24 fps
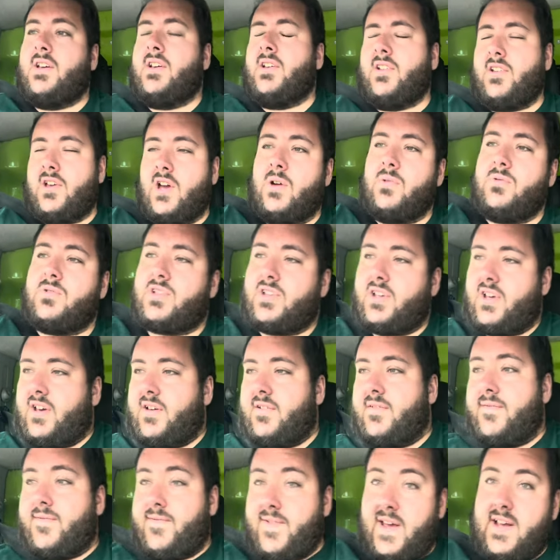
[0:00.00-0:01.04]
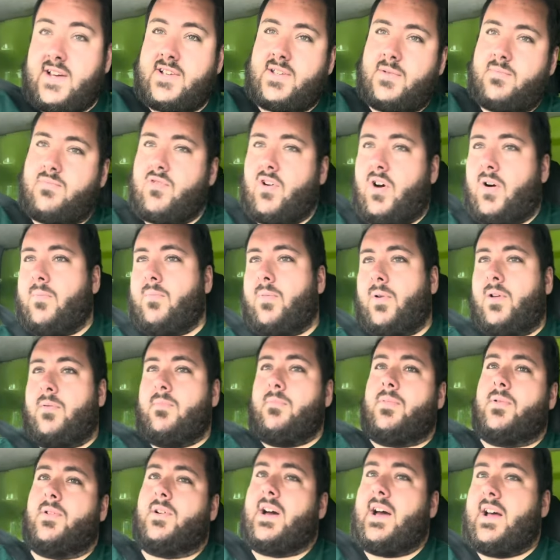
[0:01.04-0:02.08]
go to fix a problem
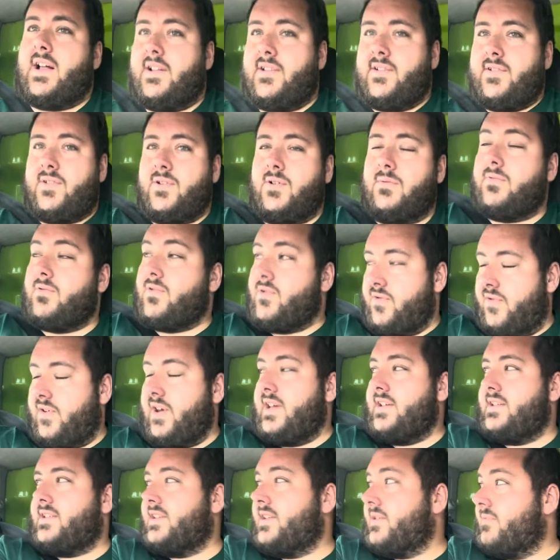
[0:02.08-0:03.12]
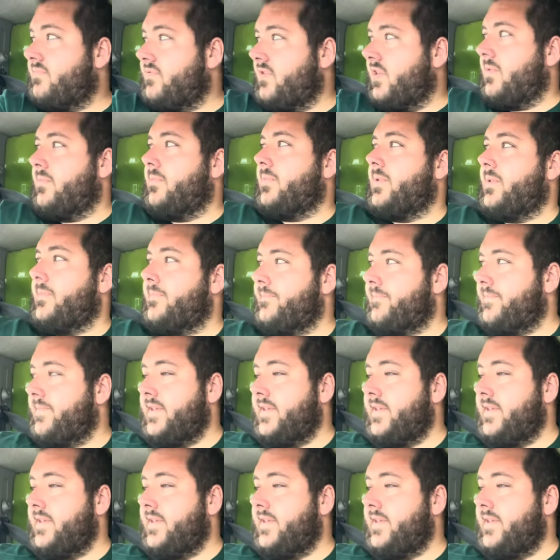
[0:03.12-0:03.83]
but end up creating a problem.